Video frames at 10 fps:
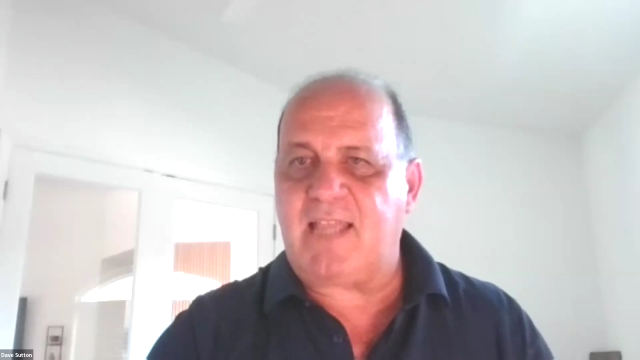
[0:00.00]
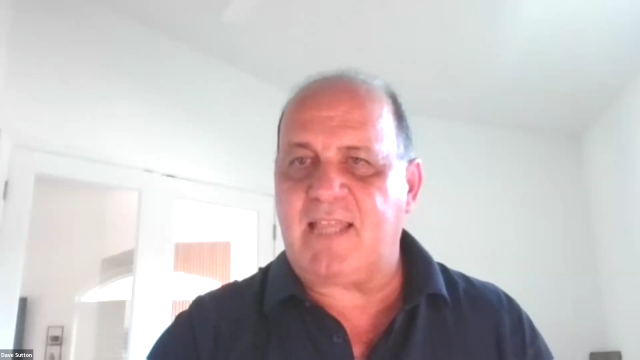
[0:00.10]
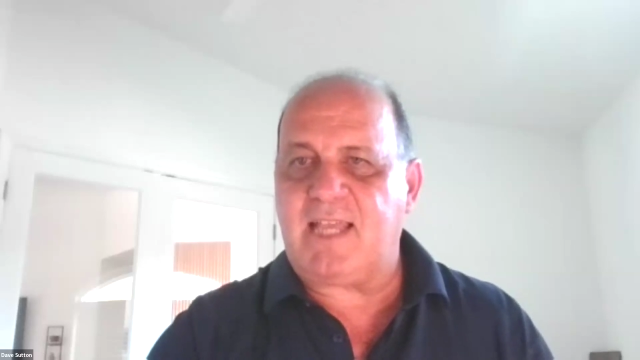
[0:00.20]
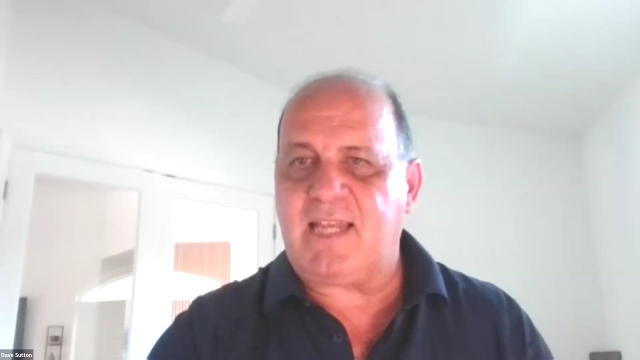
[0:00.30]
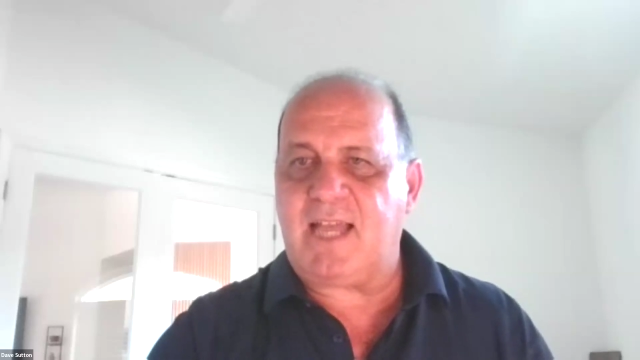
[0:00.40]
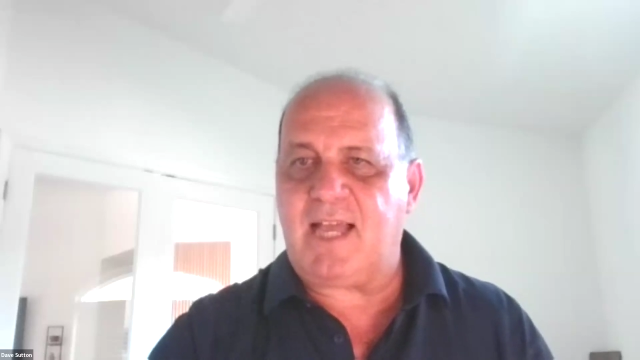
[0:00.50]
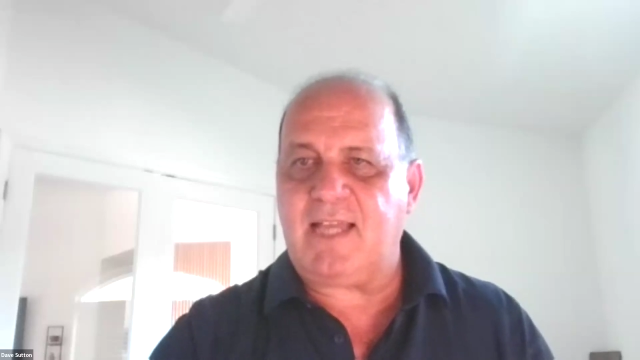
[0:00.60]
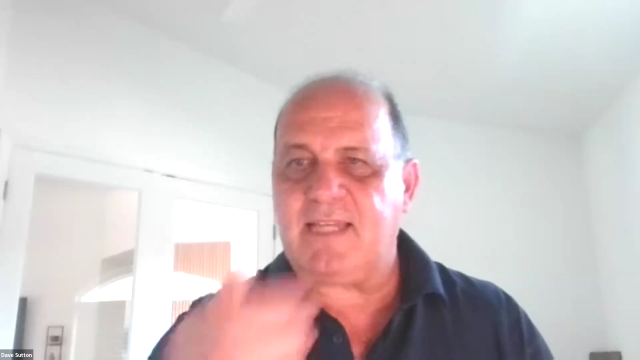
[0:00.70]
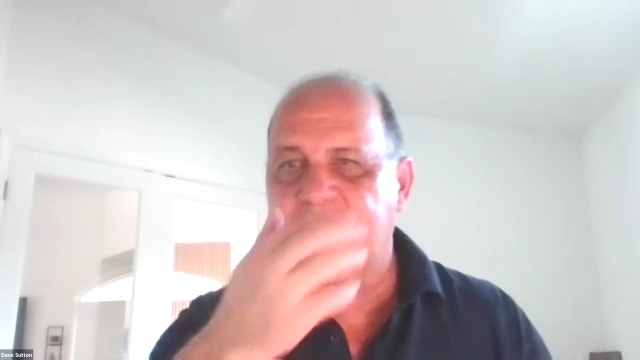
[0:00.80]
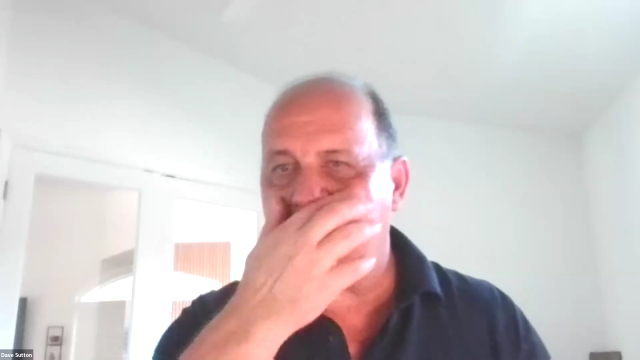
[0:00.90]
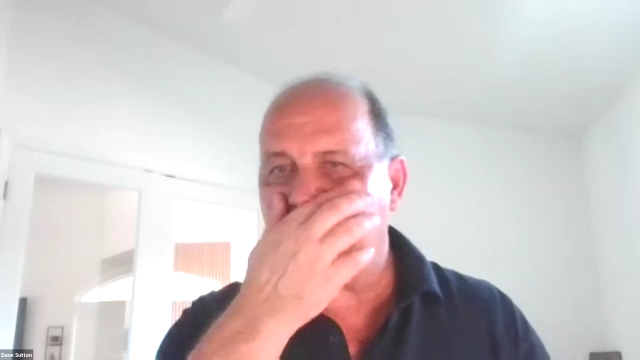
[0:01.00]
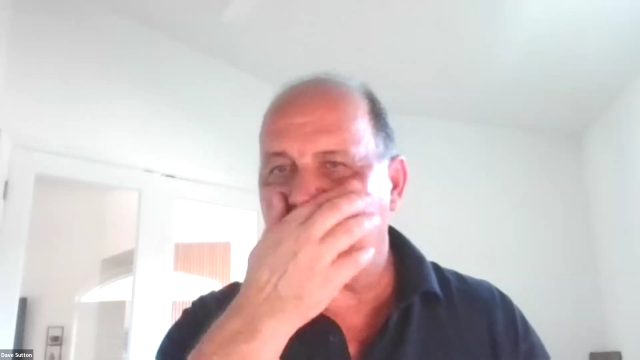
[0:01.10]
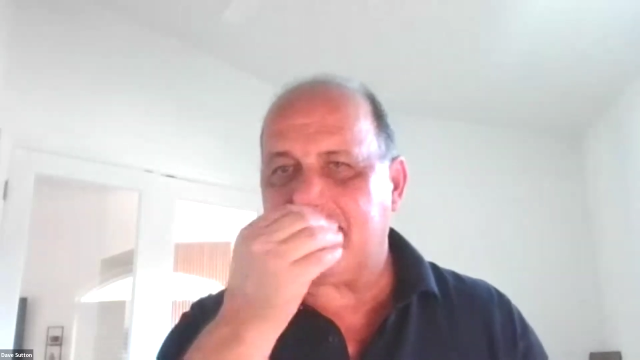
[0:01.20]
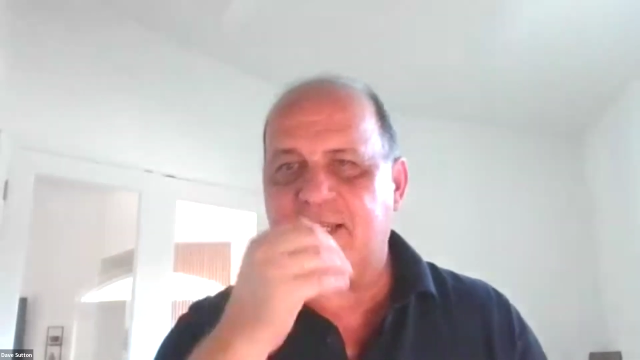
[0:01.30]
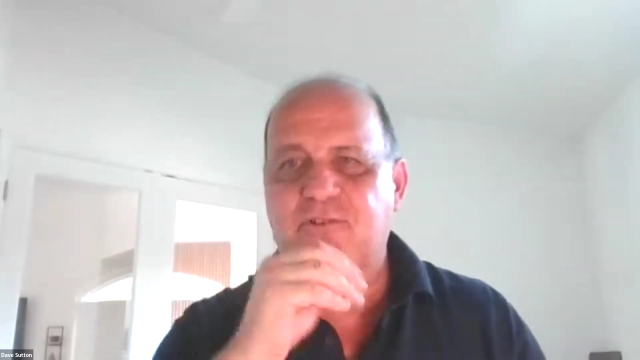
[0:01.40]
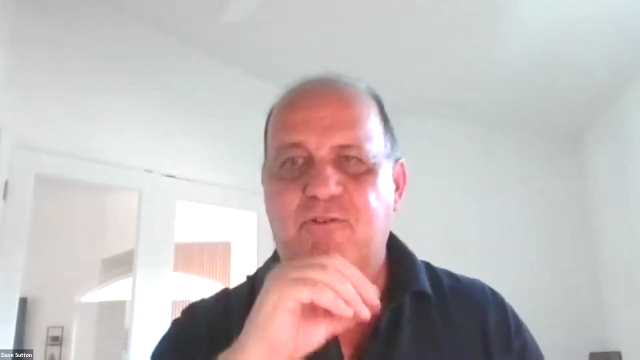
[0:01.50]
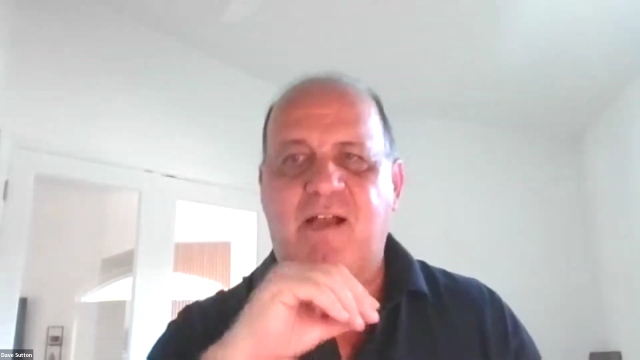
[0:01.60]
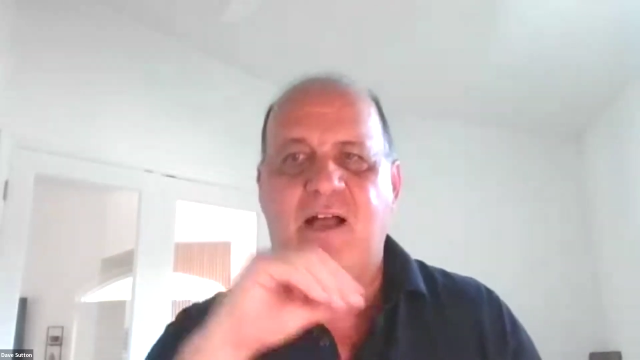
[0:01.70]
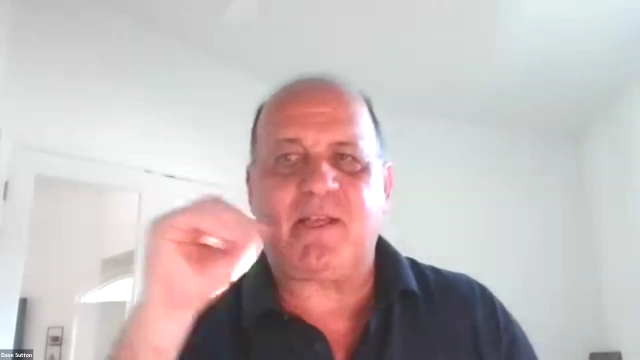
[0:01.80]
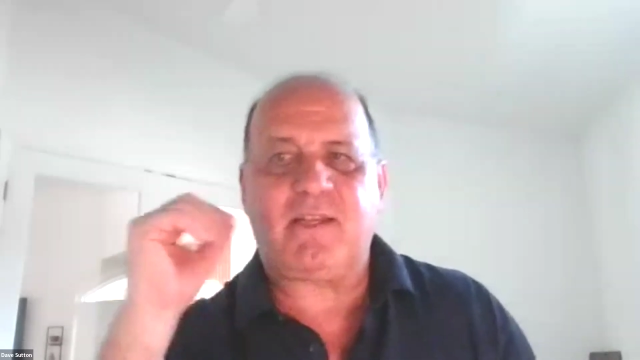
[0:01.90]
then Devin, I see your
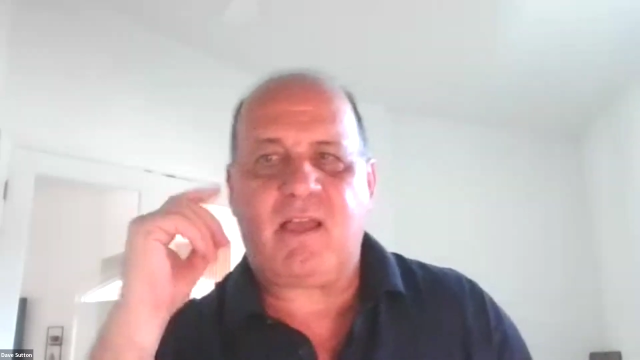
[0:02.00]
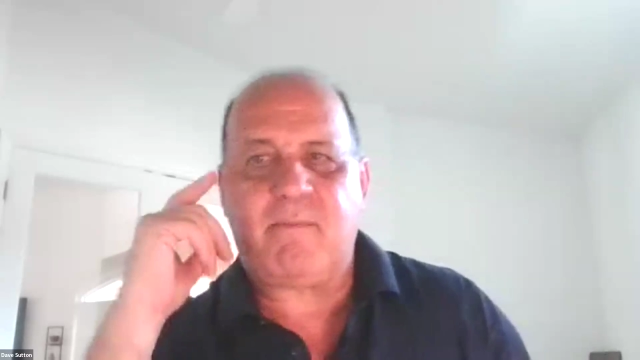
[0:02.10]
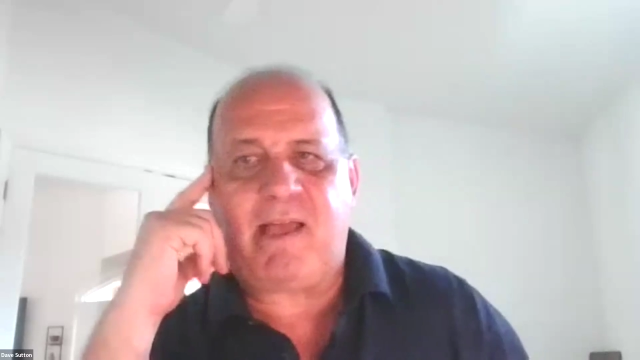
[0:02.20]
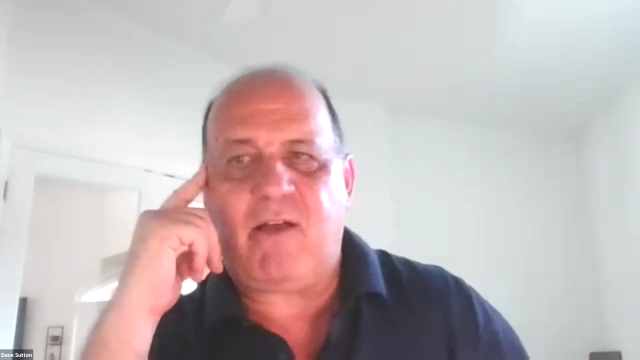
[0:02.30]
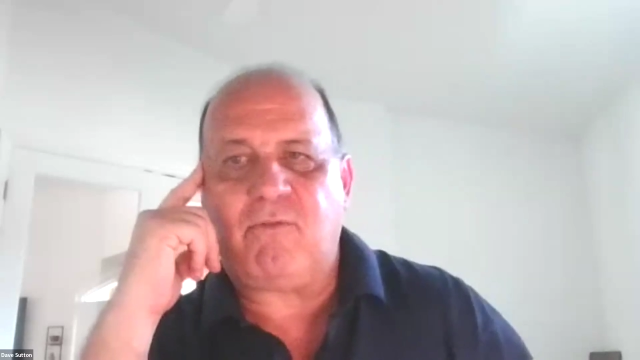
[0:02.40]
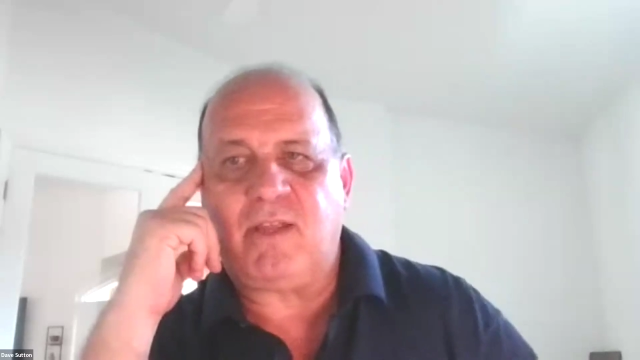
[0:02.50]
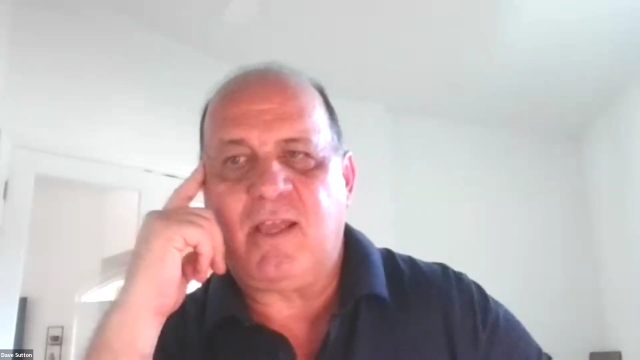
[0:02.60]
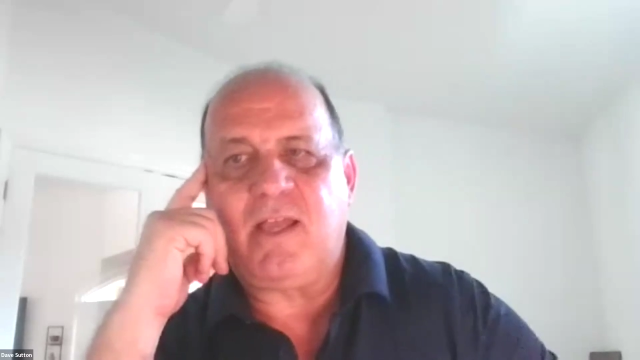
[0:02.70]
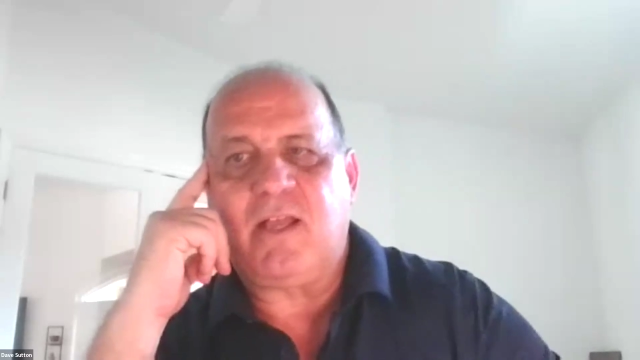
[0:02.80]
comment about